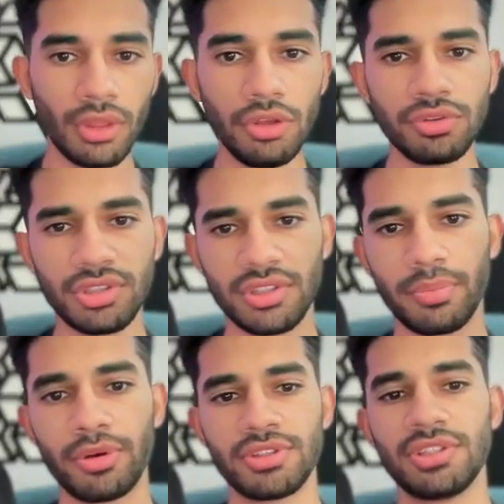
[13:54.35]
It uses the
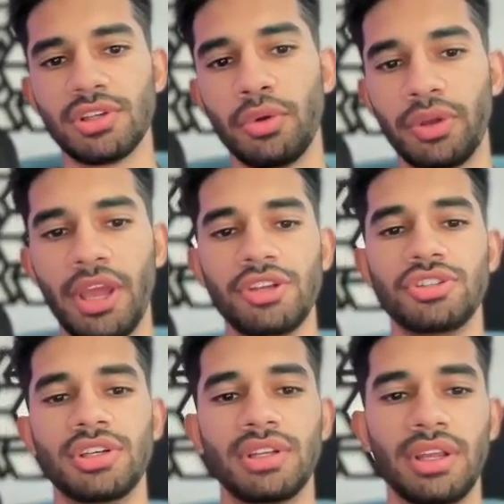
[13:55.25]
person's
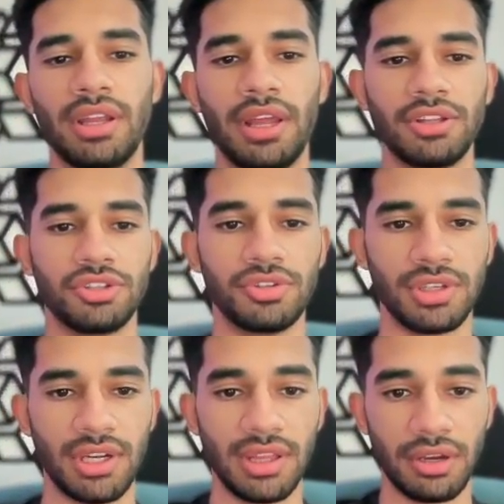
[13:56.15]
location and enters
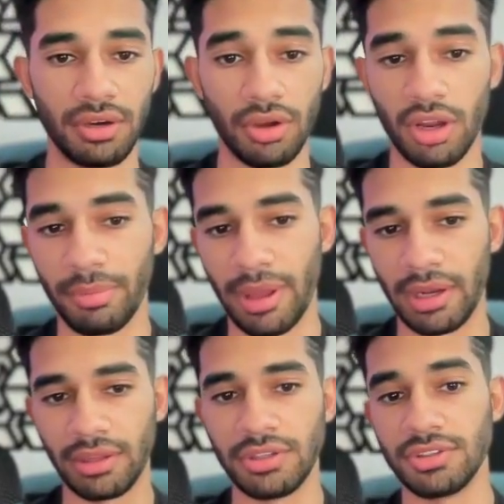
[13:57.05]
it in there
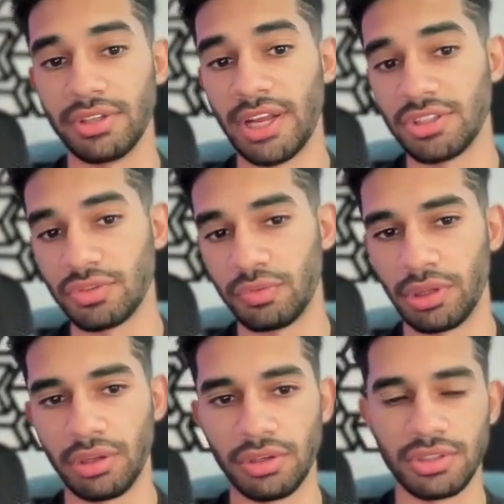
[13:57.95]
automatically. So that's
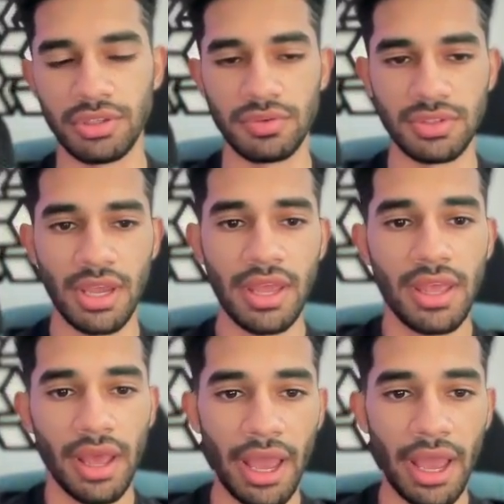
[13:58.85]
really good to use. I